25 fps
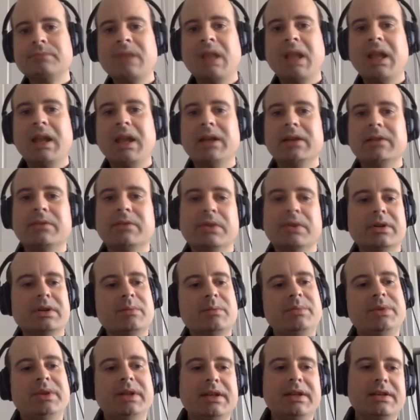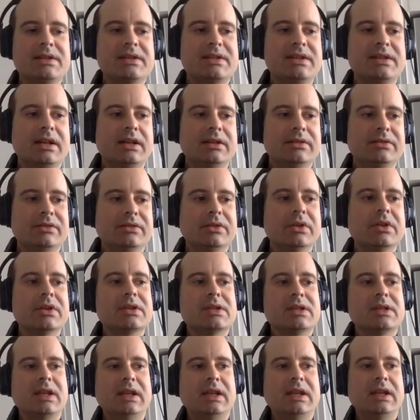and if we're in a place that
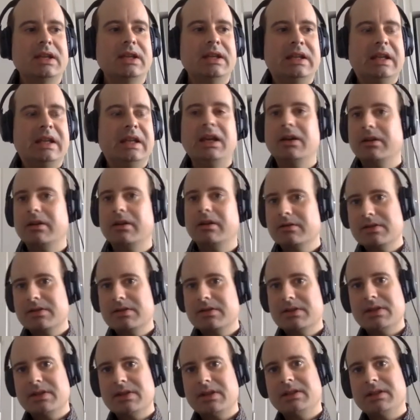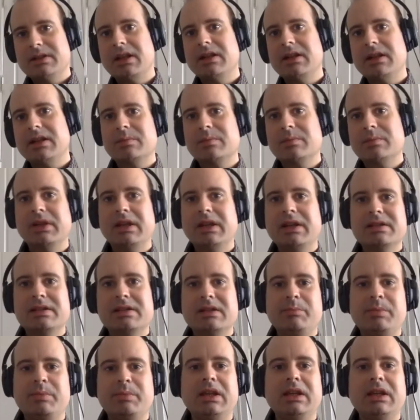looks like it cares and that it's a
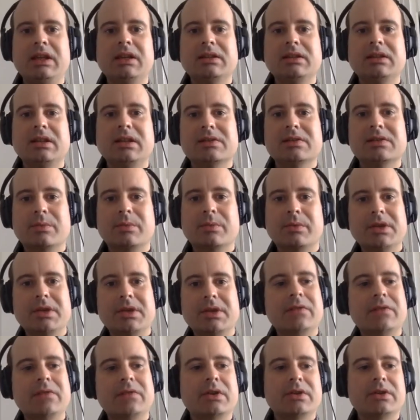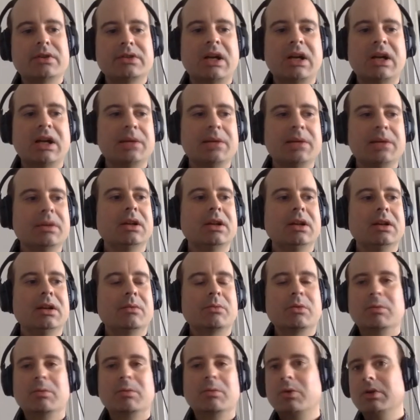place to be and that it's worthy of our time
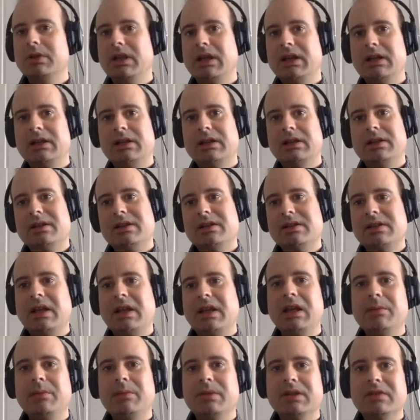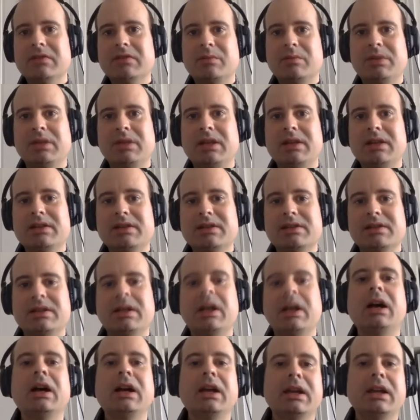we're more likely to stay but if a place is
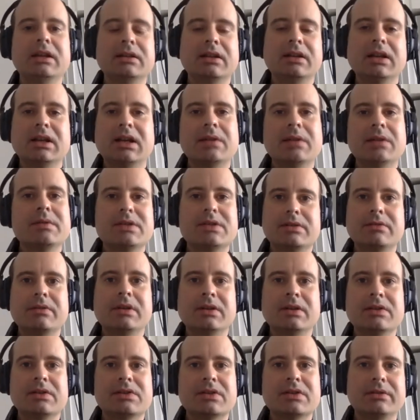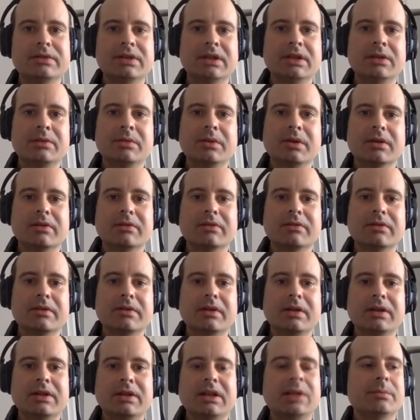dying like I was doing consulting work
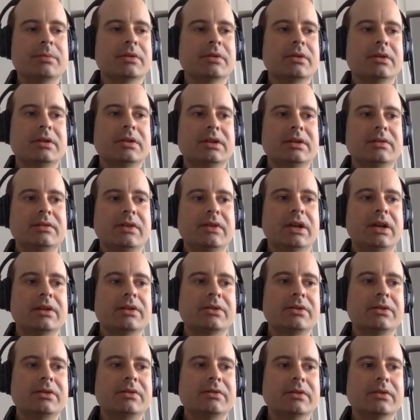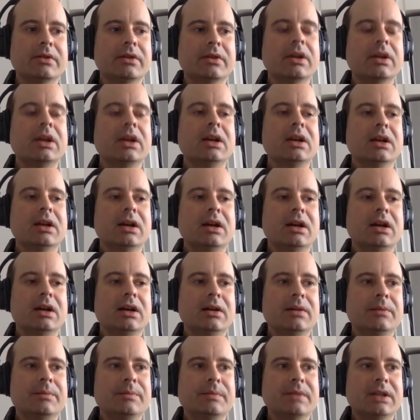for a neighborhood in Vancouver
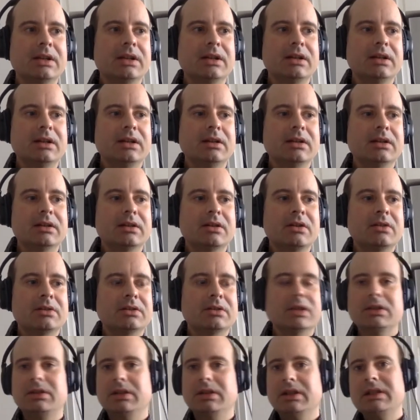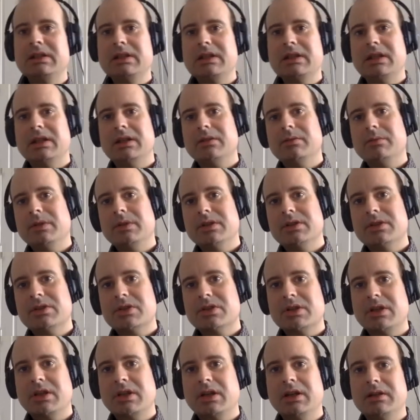um, uh, called Little India,
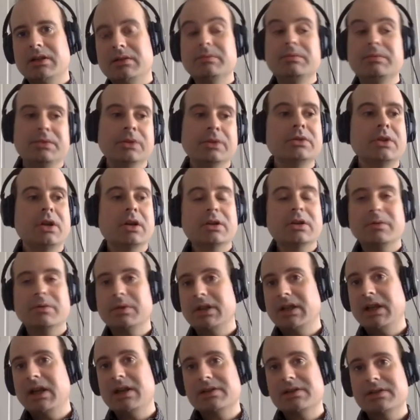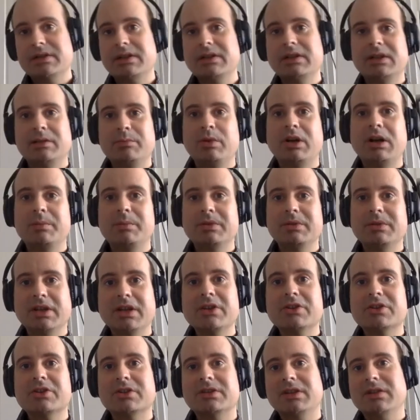which uh, no longer really has an Indian
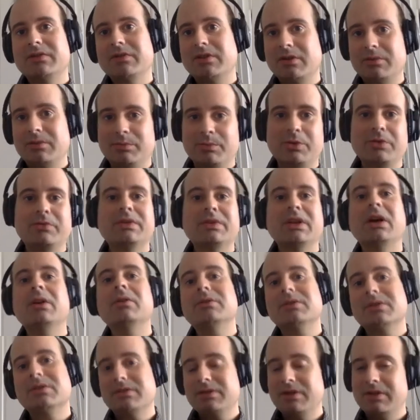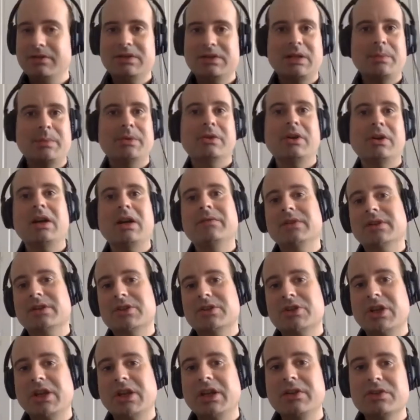population. They've all moved out, you know, demographics
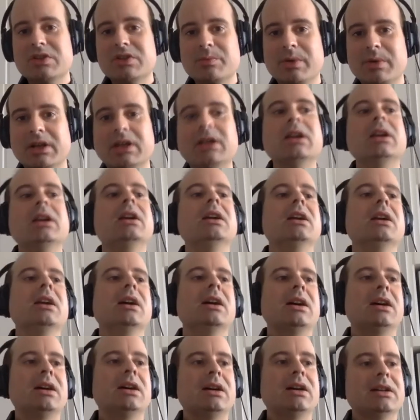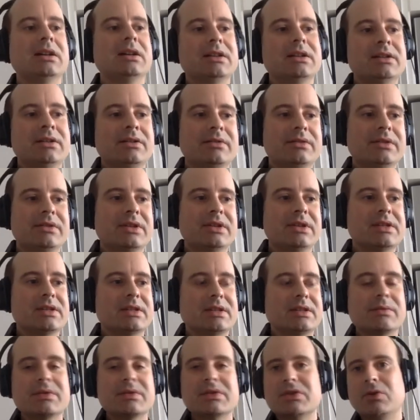change. But uh, you know, this
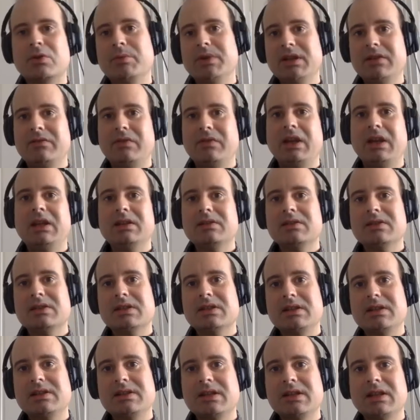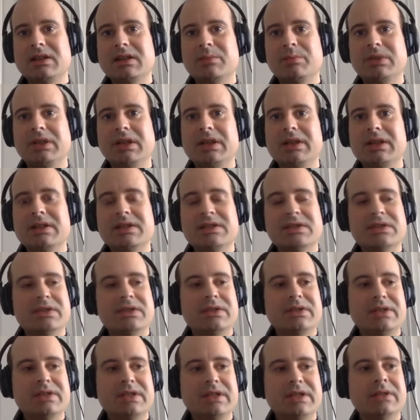there were so many vacancies that the place
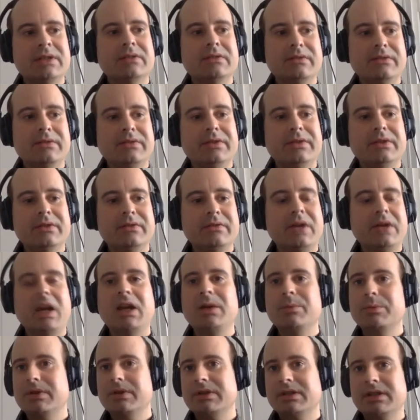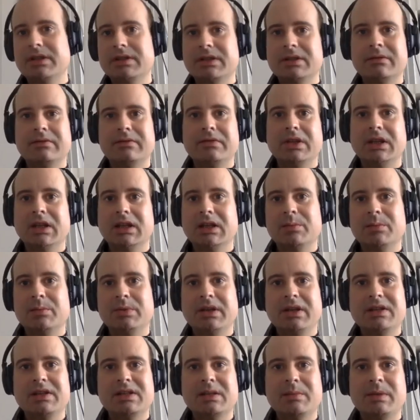didn't feel vibrant and didn't feel like a
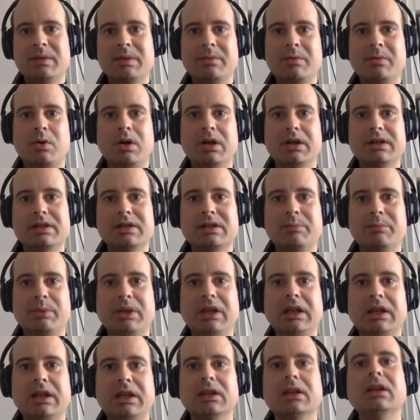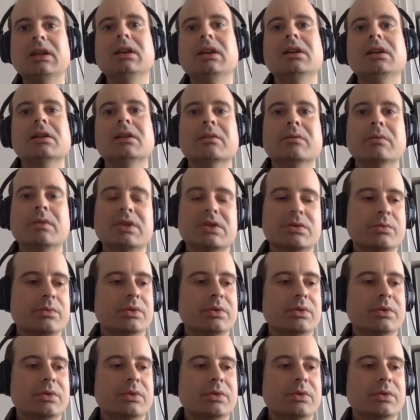place that people wanted to be, which